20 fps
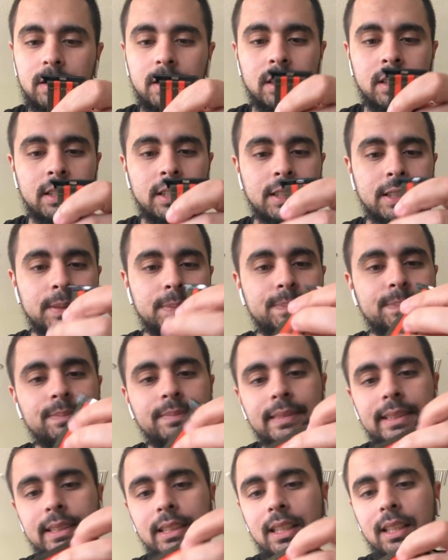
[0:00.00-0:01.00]

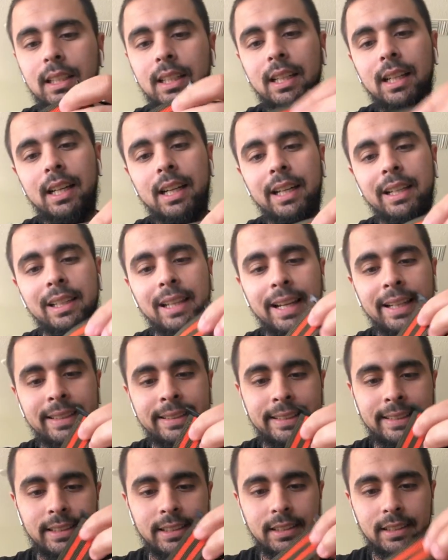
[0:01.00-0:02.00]
I
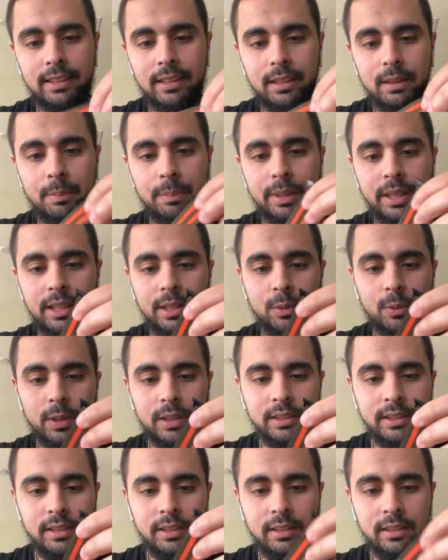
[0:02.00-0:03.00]
liked it, but it
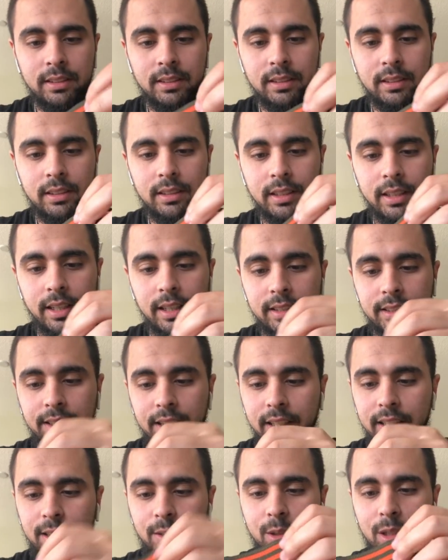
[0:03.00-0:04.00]
wasn't
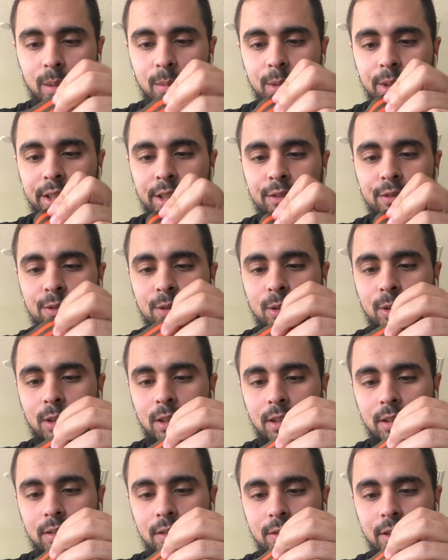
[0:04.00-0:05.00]
exactly what I'm looking for.